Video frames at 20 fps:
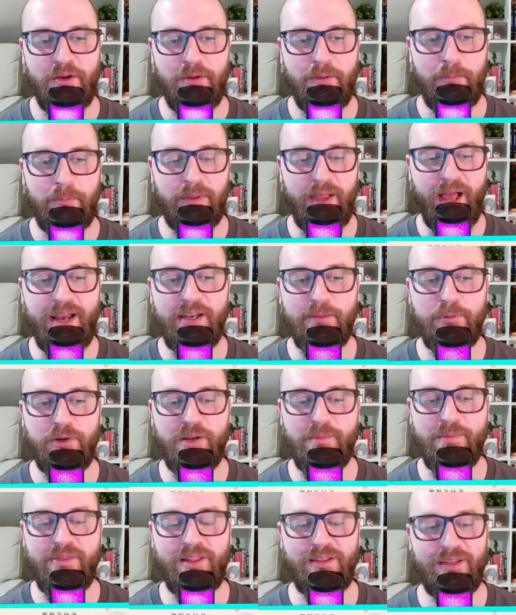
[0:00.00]
plan to put him
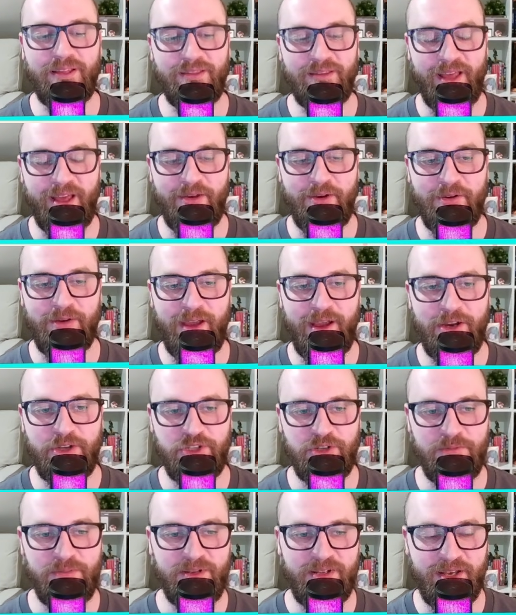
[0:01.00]
in the Lin Lie
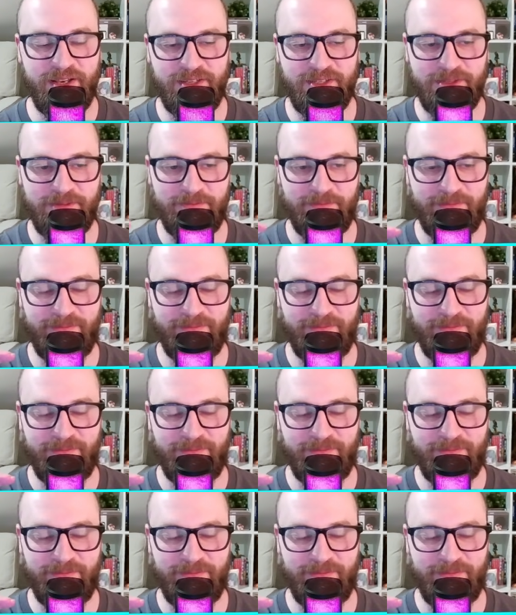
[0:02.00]
location because